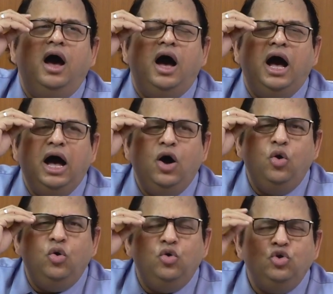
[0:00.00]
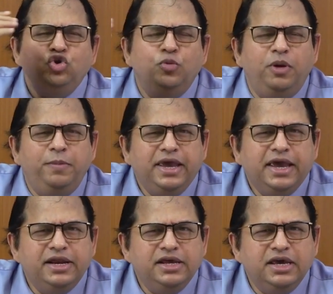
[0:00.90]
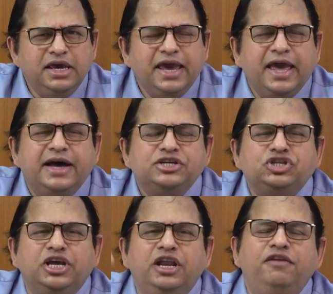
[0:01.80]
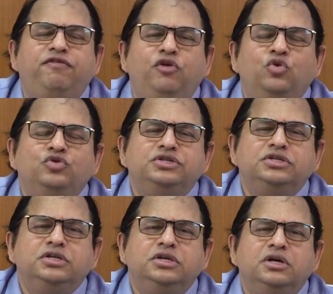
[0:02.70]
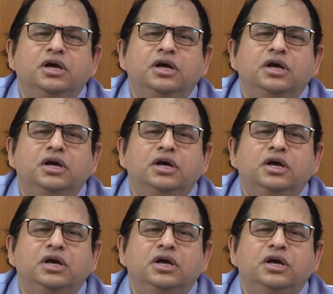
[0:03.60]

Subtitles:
how you will be getting cash inflows